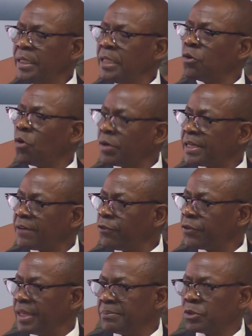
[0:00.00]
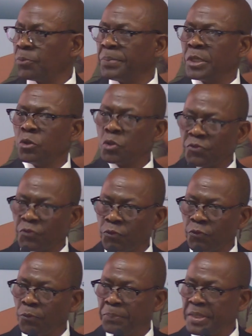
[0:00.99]
in order for them to be
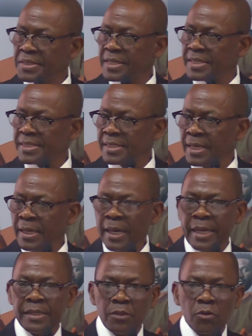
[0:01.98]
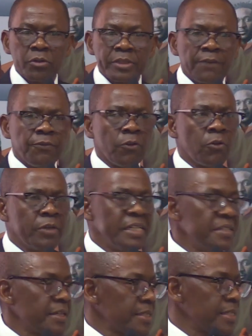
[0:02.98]
useful for business and in order for
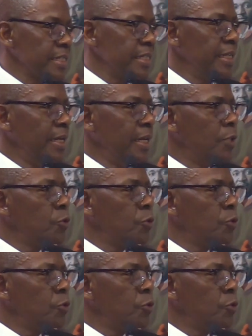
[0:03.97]
industry